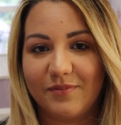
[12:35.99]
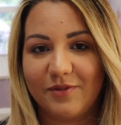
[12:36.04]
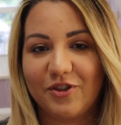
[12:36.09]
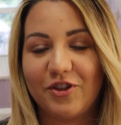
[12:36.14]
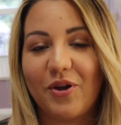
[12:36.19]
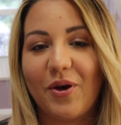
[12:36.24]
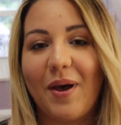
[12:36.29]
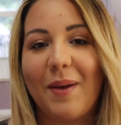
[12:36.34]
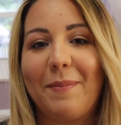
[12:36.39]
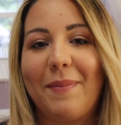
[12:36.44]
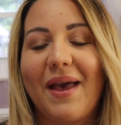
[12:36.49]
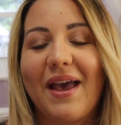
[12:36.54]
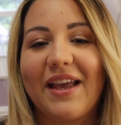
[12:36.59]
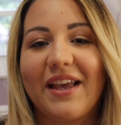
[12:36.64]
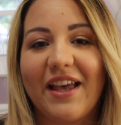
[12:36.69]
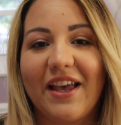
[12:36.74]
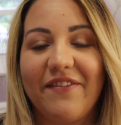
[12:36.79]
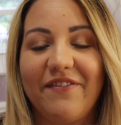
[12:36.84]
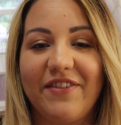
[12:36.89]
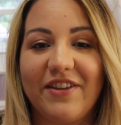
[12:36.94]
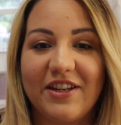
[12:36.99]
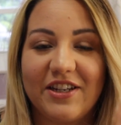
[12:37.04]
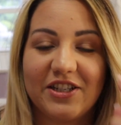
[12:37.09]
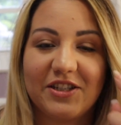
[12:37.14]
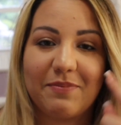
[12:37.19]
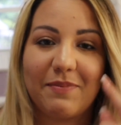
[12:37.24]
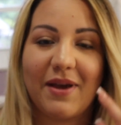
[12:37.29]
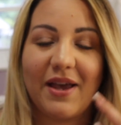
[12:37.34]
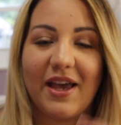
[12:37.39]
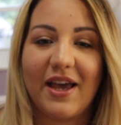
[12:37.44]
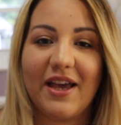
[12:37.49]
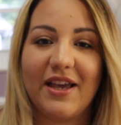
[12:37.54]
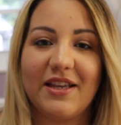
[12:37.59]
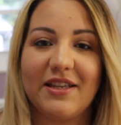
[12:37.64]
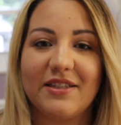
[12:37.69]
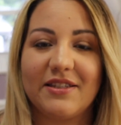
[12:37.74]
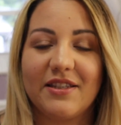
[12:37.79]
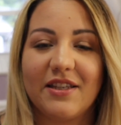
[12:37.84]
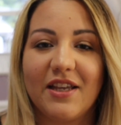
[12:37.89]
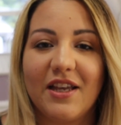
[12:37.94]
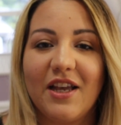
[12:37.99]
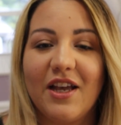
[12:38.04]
So I'm back. I finished my eyes.